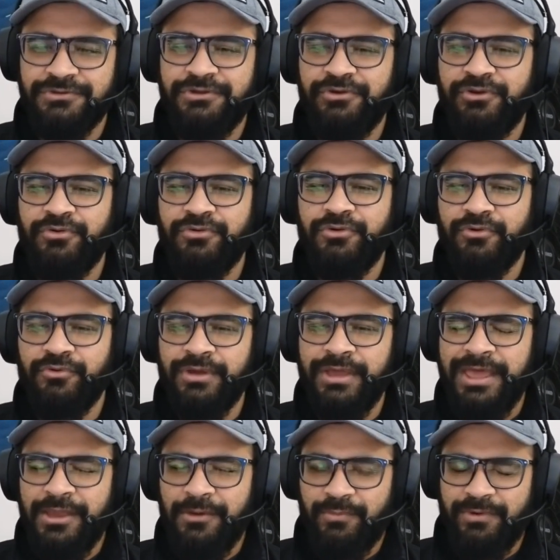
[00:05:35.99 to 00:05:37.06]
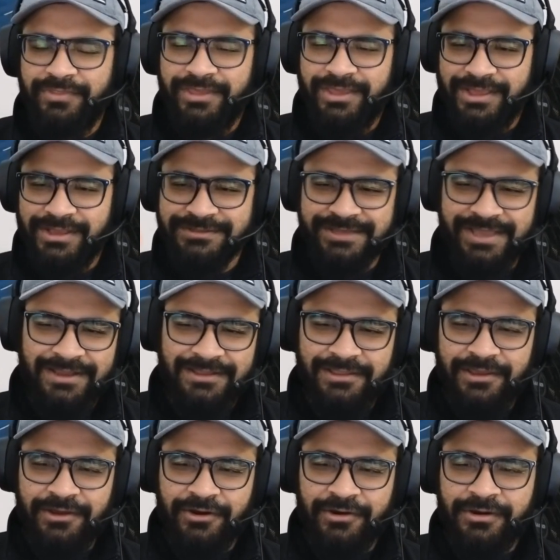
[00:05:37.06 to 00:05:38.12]
You don't know where they exactly
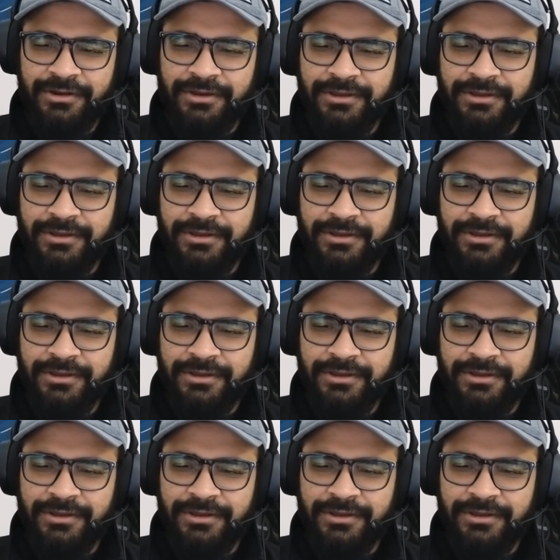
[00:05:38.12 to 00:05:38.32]
are.